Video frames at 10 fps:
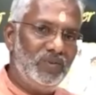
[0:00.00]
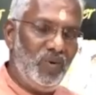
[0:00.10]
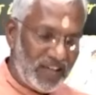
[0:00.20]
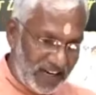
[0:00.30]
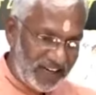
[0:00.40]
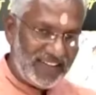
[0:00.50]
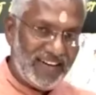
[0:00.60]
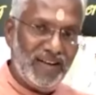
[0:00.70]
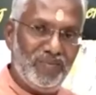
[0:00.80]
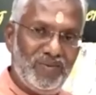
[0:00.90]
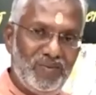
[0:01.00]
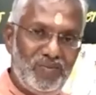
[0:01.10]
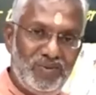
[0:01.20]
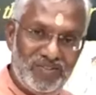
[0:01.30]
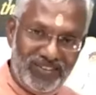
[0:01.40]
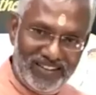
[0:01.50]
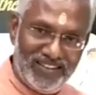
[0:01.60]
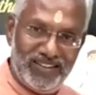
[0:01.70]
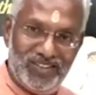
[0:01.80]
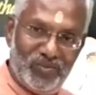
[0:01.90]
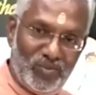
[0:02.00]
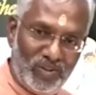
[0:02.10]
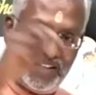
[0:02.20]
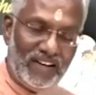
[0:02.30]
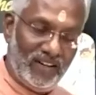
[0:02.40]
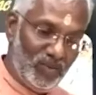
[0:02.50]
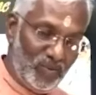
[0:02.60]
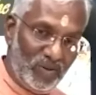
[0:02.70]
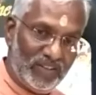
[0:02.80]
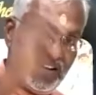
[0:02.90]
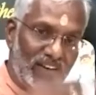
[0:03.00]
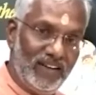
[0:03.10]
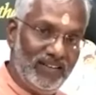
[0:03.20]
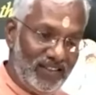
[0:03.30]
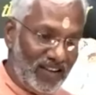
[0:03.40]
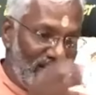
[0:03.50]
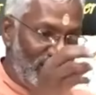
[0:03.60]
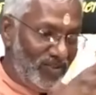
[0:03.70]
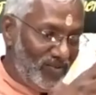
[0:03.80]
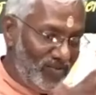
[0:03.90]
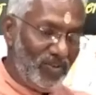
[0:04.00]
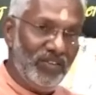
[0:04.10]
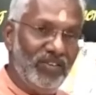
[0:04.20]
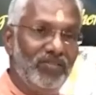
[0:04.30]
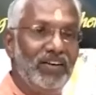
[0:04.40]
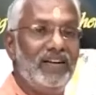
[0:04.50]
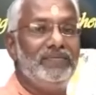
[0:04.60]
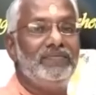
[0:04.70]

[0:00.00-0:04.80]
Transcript: Okay, light the lamp, put the wick in this, pour the oil. You pour the oil will flow everywhere.